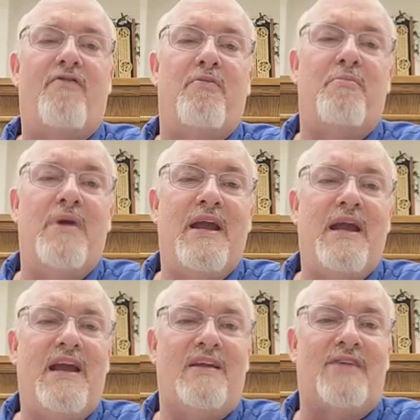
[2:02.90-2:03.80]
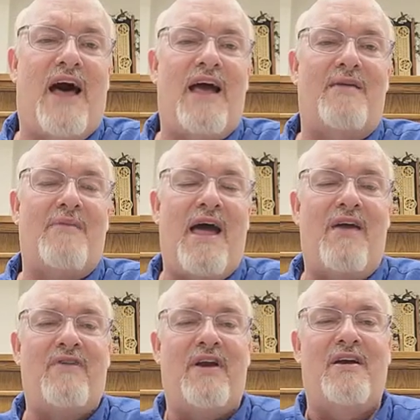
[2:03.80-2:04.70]
for me, as I am
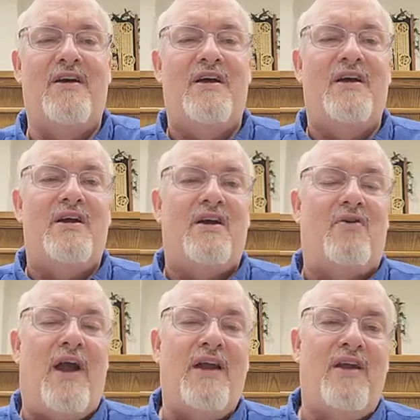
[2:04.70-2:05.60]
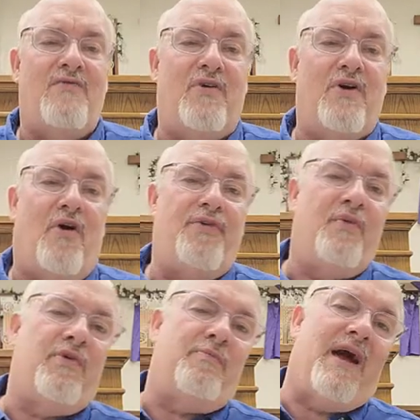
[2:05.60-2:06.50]
having great
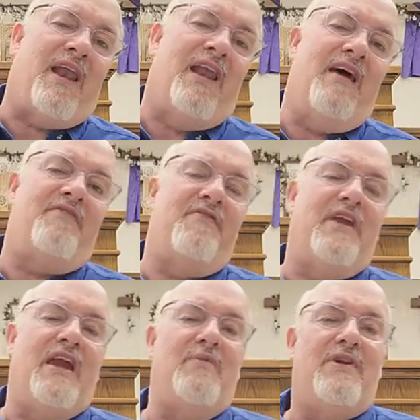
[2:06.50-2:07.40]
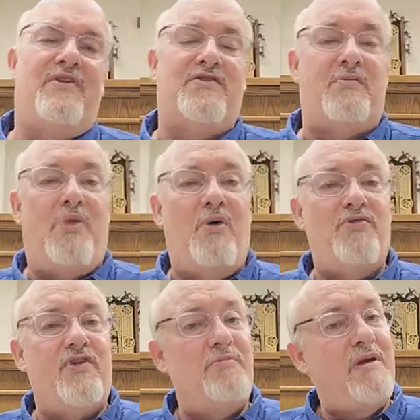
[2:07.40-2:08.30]
difficulty with my left knee, which is
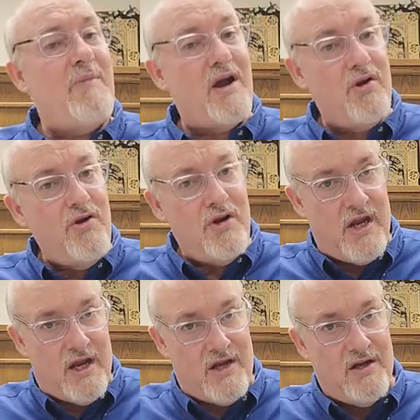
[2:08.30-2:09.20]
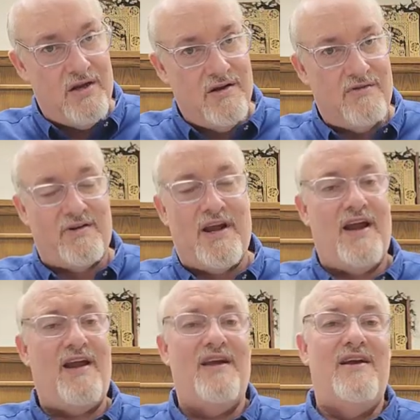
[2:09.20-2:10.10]
supposed to be my good knee,
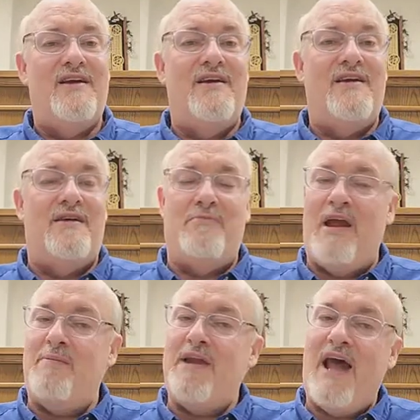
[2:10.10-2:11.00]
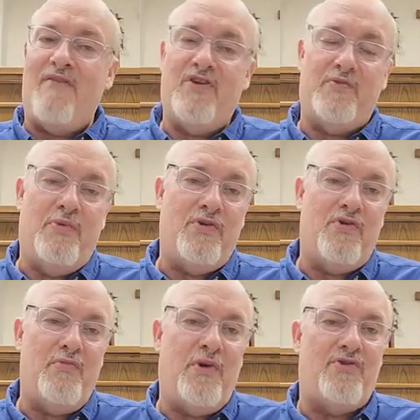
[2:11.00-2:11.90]
okay? Maybe I've just put
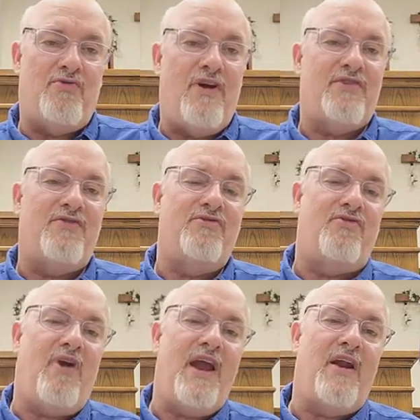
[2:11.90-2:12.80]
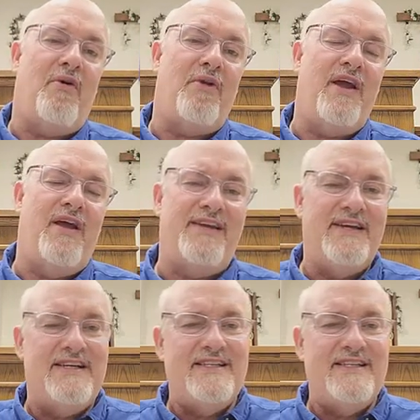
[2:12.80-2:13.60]
too much stress and strain on it,